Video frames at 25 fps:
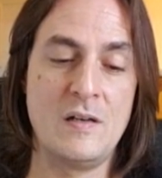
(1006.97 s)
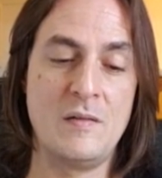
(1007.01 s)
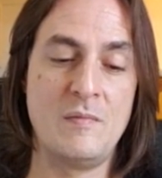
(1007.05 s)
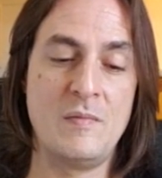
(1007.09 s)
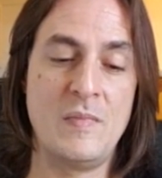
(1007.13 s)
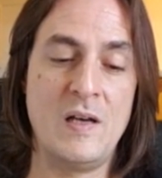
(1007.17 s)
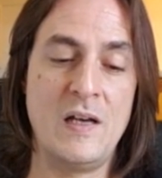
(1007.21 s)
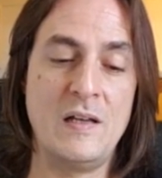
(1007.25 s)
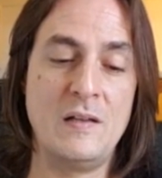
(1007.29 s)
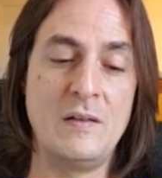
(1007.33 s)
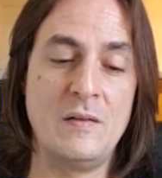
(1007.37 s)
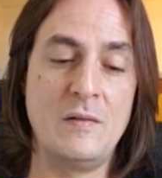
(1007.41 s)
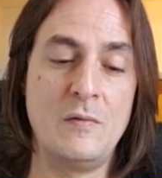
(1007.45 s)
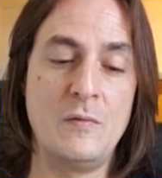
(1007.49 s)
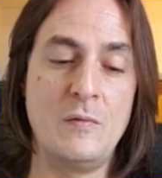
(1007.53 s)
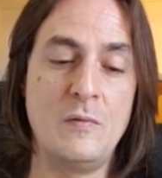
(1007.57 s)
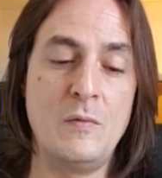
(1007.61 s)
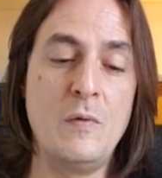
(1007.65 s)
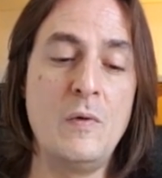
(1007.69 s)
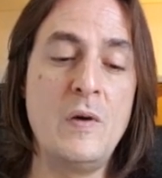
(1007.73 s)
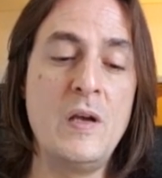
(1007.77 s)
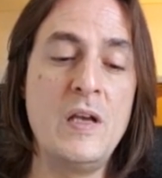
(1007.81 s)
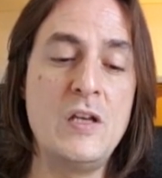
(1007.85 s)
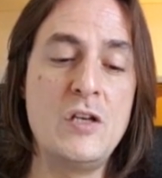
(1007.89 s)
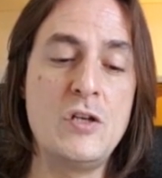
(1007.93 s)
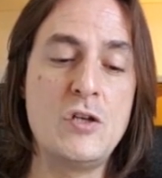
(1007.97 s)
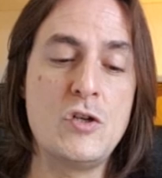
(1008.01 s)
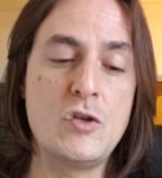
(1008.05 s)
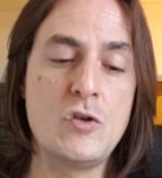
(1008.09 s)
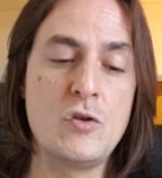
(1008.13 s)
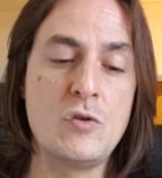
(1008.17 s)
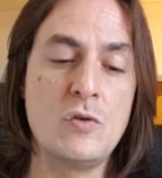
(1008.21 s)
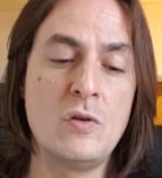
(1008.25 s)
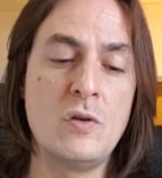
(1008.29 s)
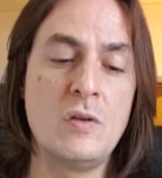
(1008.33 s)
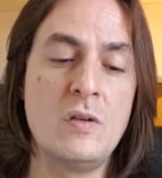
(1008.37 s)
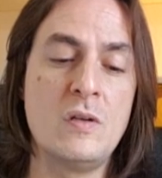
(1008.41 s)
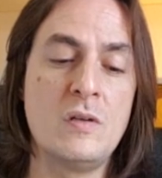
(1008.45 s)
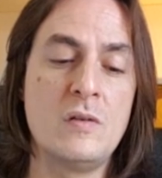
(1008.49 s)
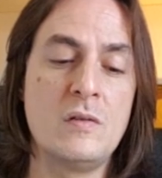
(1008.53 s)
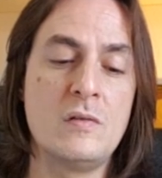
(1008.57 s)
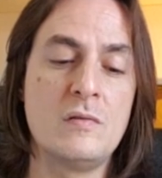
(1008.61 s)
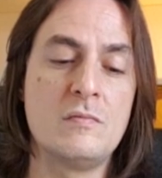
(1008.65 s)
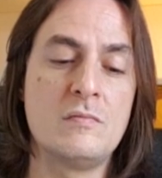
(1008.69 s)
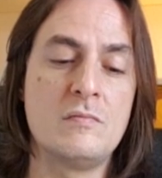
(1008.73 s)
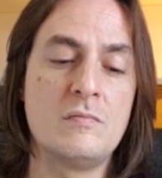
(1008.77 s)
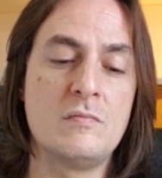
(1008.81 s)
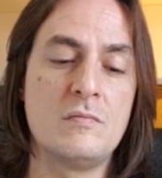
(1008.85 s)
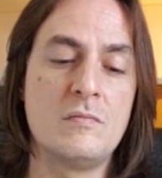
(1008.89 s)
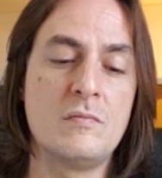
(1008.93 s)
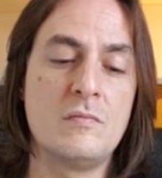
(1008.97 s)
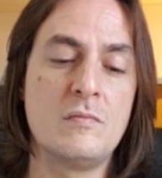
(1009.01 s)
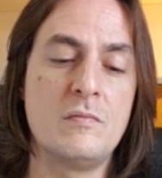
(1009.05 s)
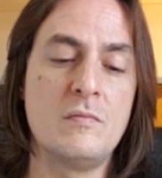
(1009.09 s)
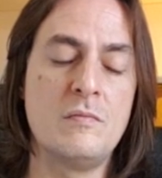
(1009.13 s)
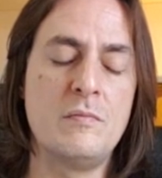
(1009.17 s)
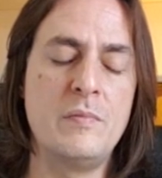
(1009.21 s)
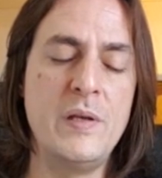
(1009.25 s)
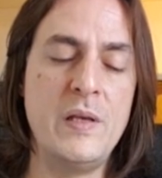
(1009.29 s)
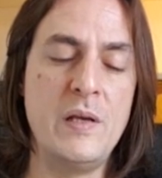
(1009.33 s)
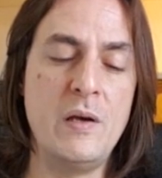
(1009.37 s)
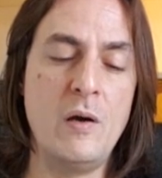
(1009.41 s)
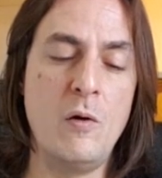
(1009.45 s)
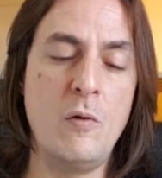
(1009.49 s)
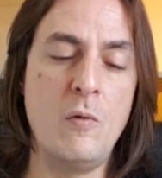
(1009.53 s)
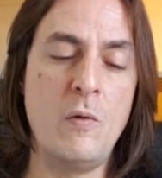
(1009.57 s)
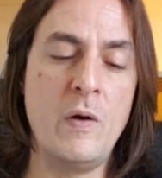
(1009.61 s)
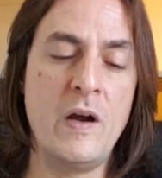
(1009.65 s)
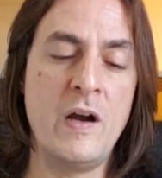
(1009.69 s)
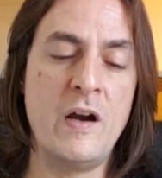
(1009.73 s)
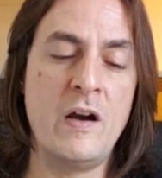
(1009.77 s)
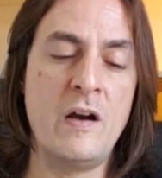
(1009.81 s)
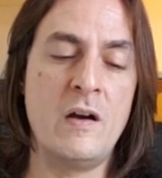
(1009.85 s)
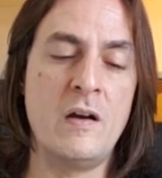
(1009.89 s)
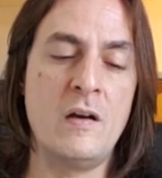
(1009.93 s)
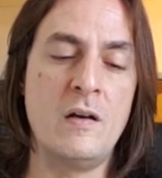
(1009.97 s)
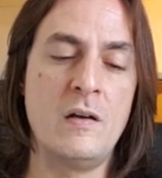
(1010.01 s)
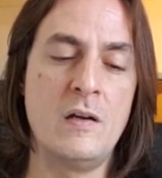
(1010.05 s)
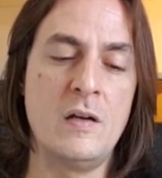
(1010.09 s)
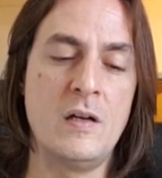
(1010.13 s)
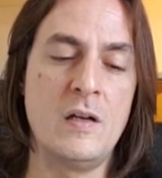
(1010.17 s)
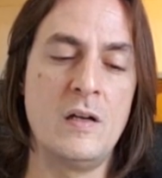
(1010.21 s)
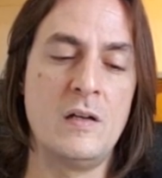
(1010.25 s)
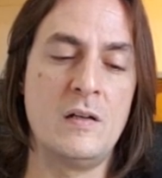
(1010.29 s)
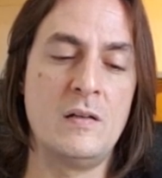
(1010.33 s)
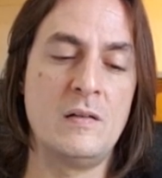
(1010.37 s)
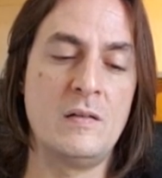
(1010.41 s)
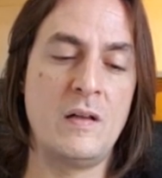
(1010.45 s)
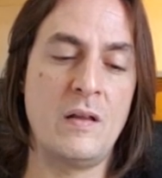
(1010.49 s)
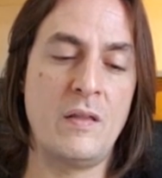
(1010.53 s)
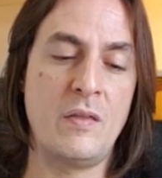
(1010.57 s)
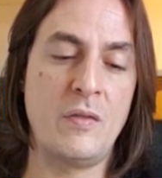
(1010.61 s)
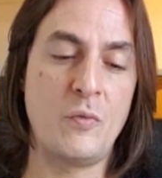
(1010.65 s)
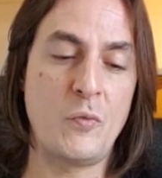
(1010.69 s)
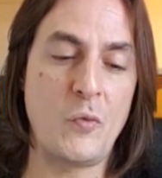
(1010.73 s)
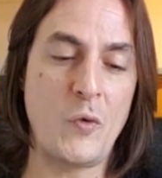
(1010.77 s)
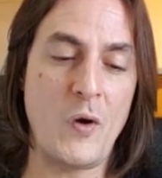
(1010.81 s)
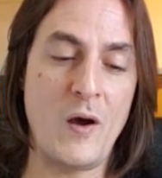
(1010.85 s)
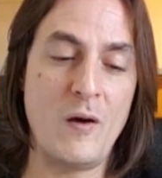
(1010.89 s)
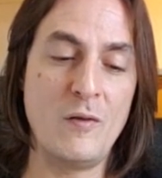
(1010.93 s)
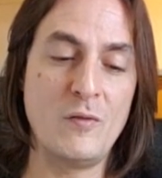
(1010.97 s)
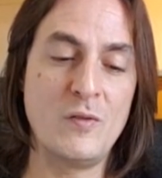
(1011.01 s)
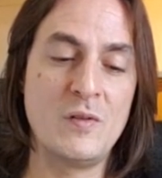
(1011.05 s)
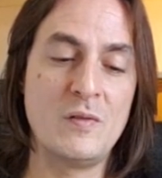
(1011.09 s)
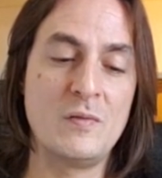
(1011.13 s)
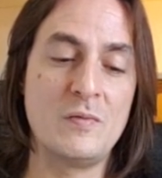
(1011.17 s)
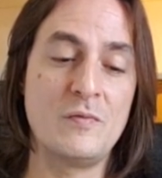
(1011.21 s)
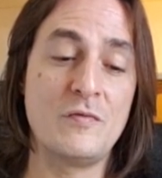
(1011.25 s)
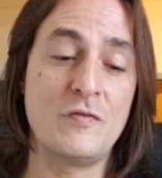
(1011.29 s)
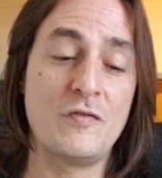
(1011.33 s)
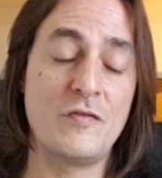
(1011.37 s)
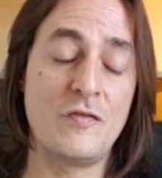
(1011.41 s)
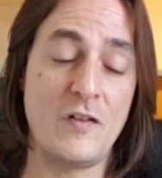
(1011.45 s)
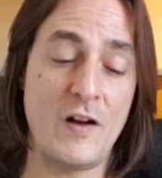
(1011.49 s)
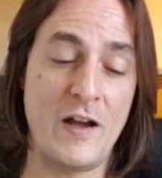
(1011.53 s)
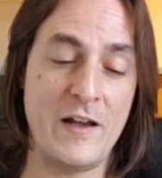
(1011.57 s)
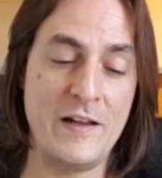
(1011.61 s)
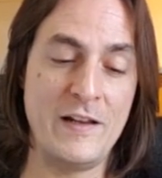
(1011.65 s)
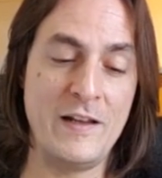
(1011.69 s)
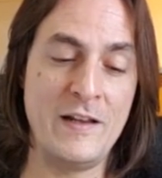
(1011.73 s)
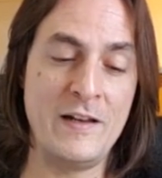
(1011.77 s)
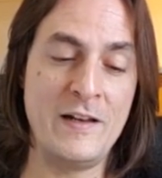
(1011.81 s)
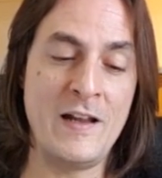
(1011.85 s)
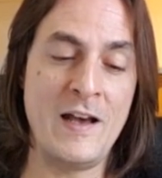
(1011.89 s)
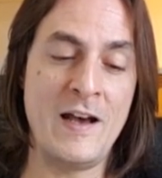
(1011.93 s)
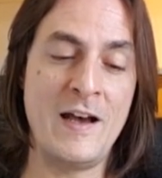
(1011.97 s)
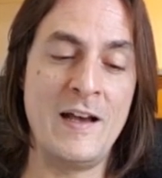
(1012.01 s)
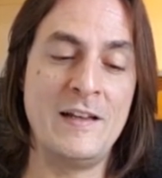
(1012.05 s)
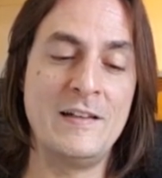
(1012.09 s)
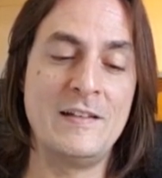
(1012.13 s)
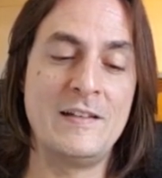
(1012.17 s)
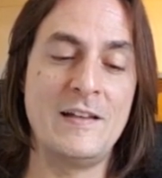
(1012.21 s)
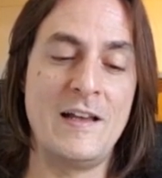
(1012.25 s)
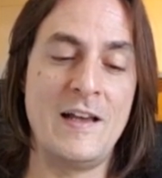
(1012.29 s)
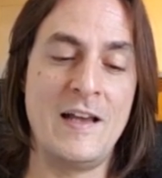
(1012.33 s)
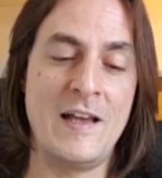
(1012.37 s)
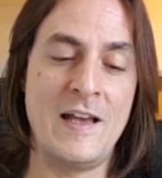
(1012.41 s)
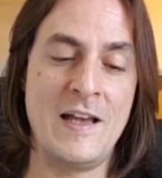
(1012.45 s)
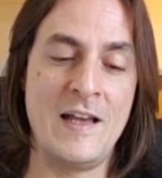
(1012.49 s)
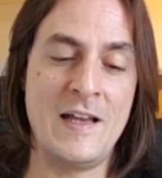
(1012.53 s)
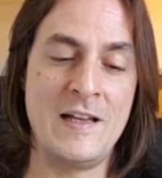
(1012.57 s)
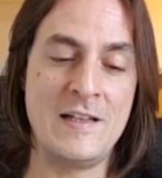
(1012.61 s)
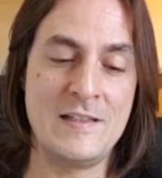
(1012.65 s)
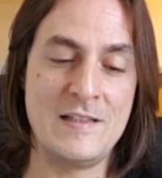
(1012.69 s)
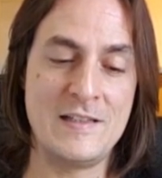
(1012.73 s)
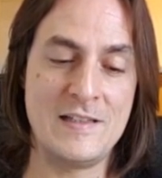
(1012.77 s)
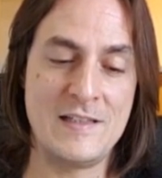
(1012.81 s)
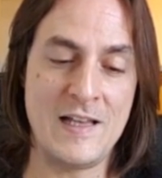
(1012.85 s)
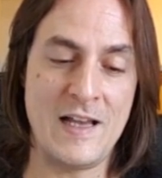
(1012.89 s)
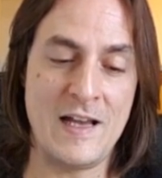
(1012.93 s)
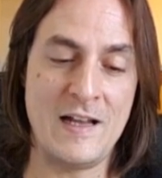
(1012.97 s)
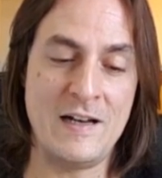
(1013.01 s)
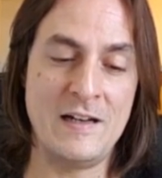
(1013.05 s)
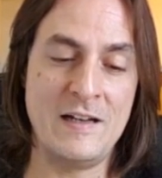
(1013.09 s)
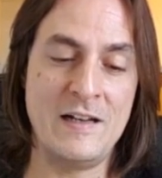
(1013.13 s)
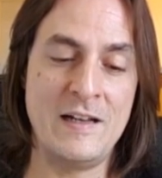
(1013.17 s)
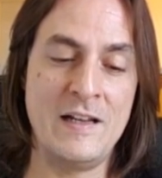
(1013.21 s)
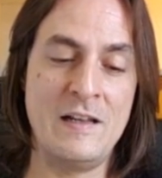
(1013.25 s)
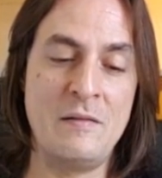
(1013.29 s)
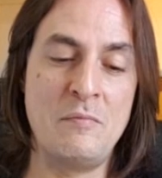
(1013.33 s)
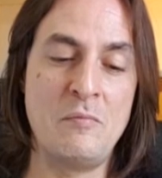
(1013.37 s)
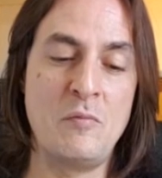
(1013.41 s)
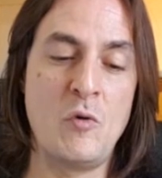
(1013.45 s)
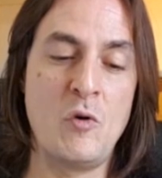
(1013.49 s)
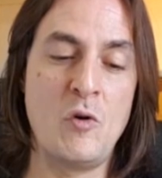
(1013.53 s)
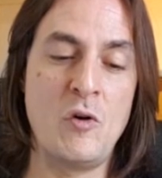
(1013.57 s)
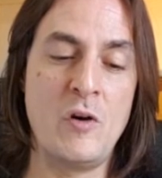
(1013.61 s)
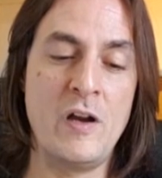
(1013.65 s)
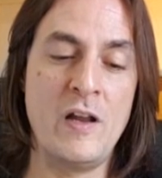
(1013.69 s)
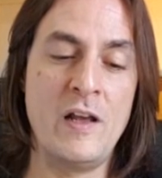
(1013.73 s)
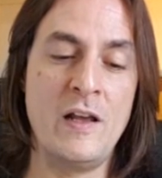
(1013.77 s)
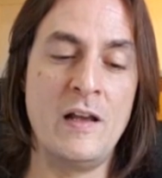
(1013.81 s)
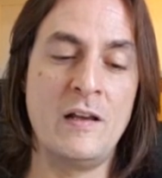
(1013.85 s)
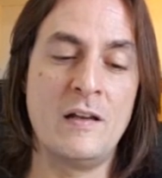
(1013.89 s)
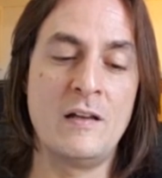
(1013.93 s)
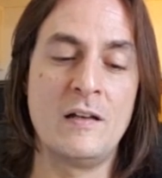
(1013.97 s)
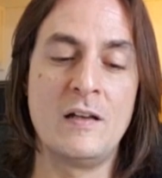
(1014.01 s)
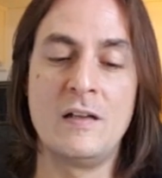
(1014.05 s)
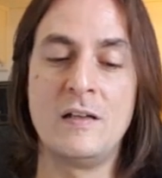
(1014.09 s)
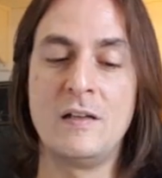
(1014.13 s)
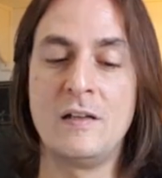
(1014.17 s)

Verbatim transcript: But we should be aware that throughout Friday night and Saturday morning,